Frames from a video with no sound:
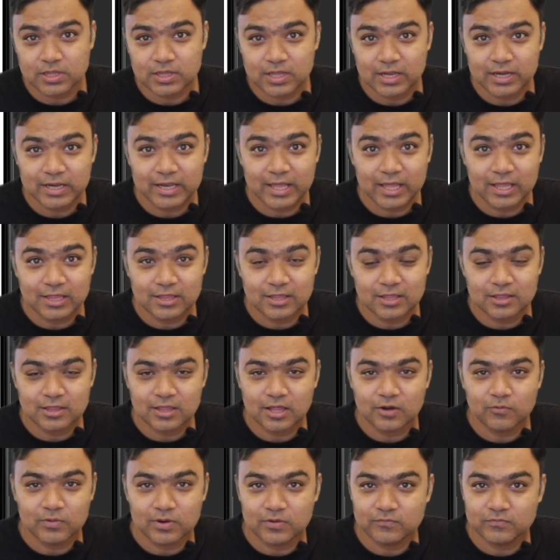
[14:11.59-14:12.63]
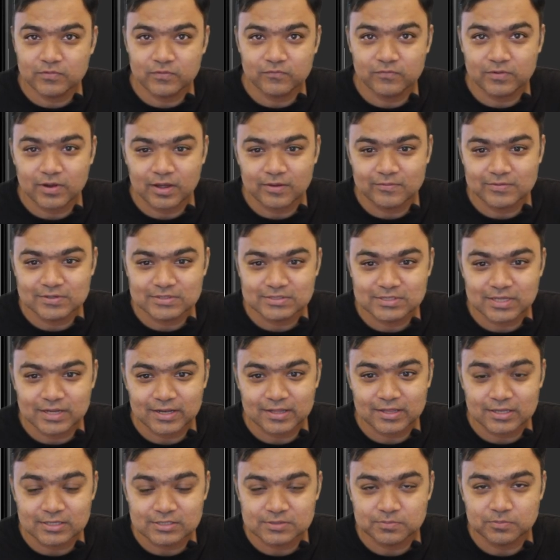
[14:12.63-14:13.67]
and daisies are one of the flowers that
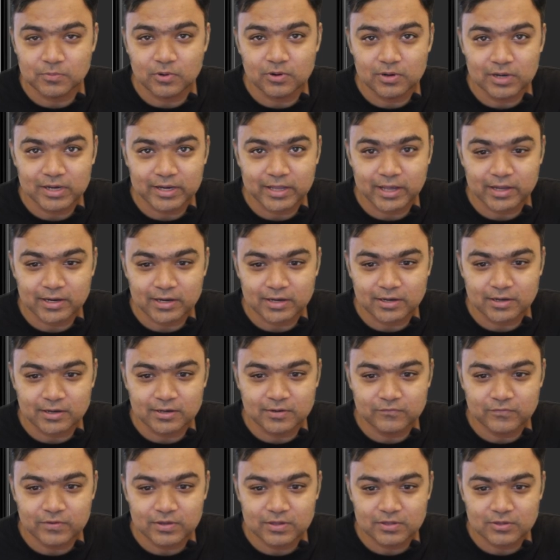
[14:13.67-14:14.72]
this model can identify.